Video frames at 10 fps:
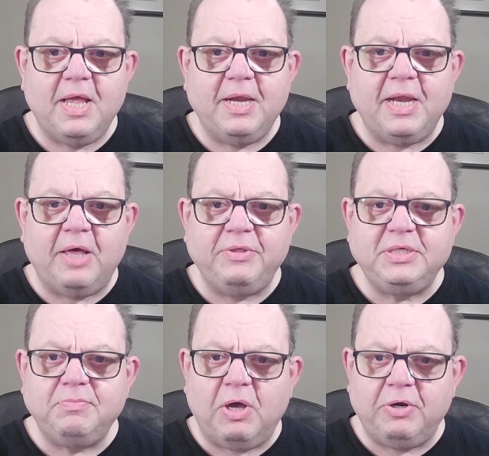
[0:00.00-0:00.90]
Now, these
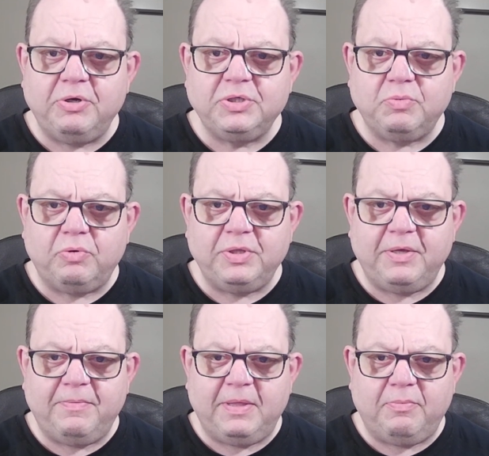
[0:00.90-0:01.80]
monitors were only
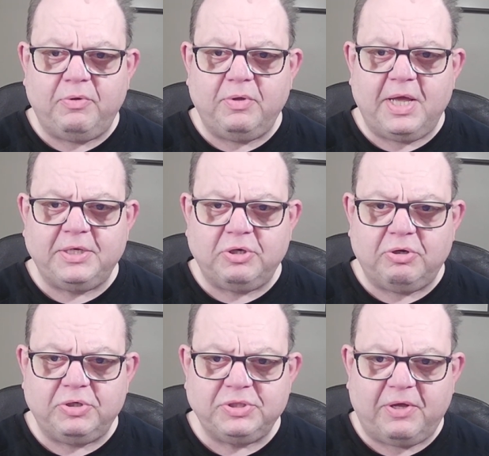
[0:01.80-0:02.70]
available at
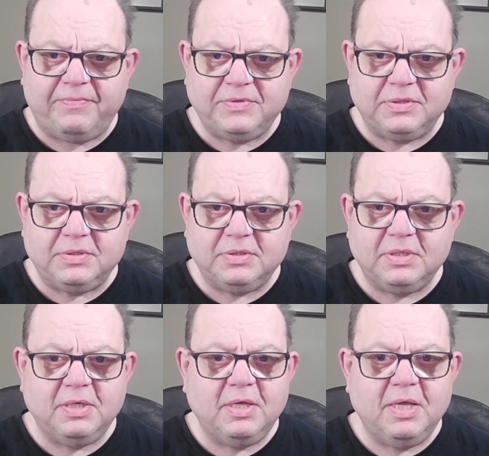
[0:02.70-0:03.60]
doctors' offices.
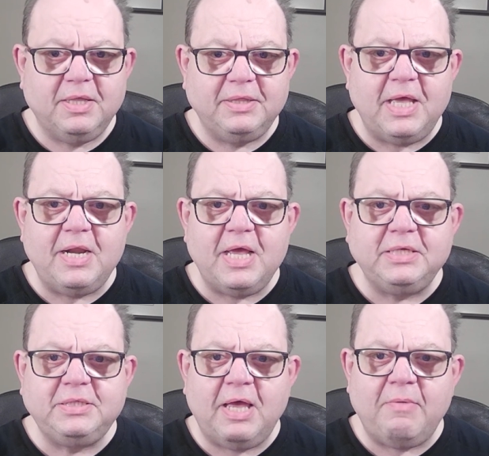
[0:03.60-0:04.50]
Then,
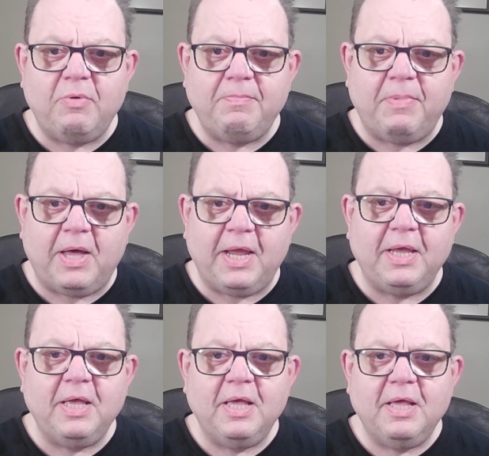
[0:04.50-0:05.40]
as time went by,
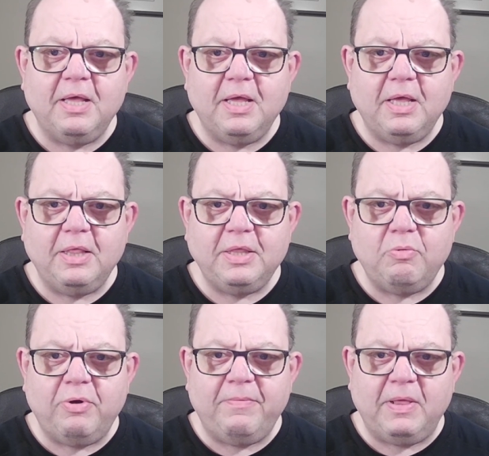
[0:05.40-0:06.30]
they
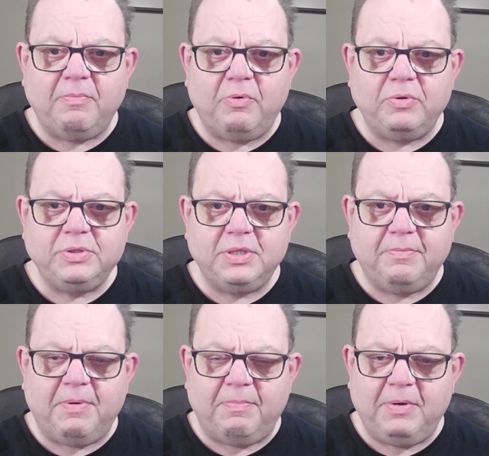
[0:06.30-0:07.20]
were available to the
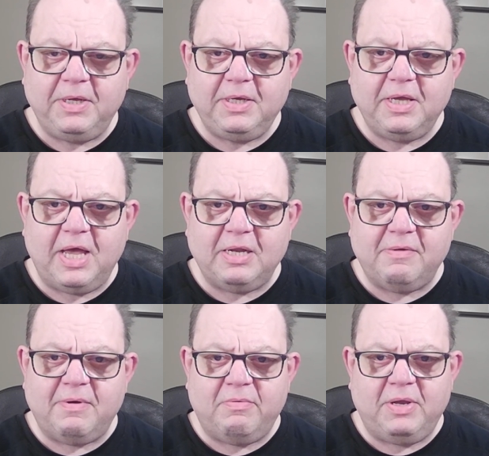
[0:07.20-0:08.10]
public at a
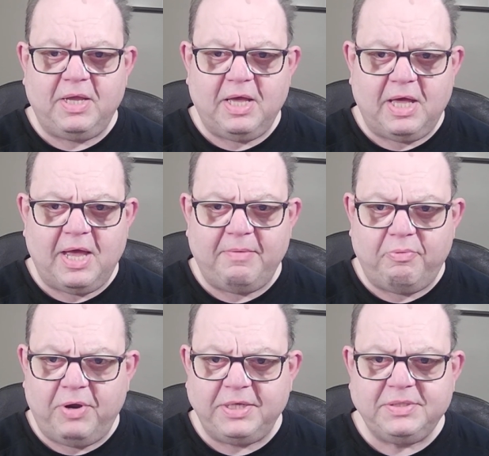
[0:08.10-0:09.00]
very high
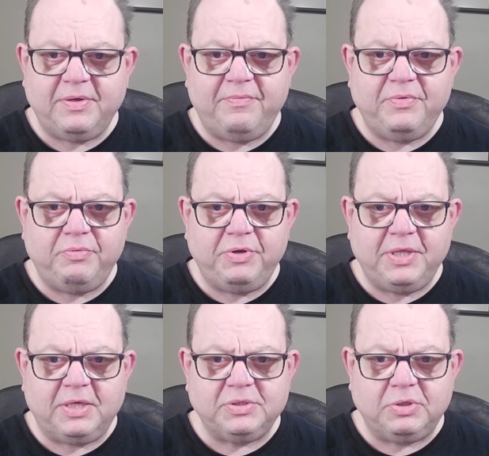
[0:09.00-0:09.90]
price of
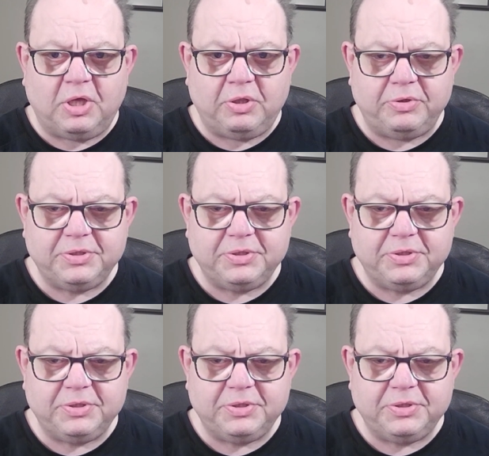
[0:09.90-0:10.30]
$3,000,